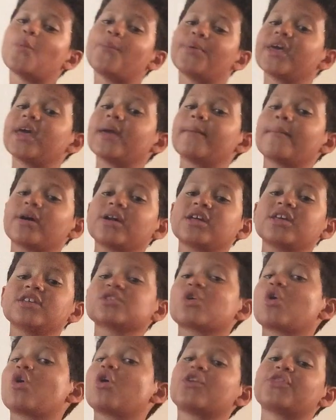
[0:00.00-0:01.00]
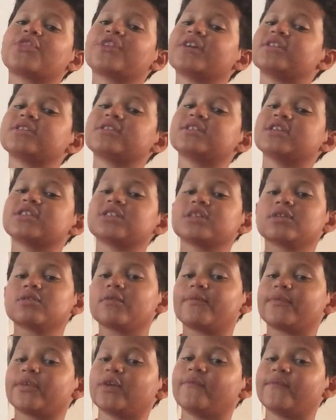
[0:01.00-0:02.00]
P Money's All Things Disney
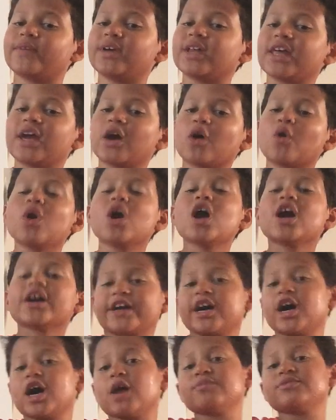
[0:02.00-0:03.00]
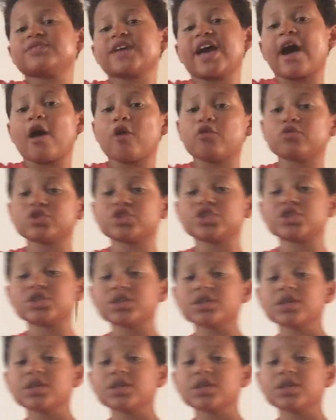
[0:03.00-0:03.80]
review video comes out.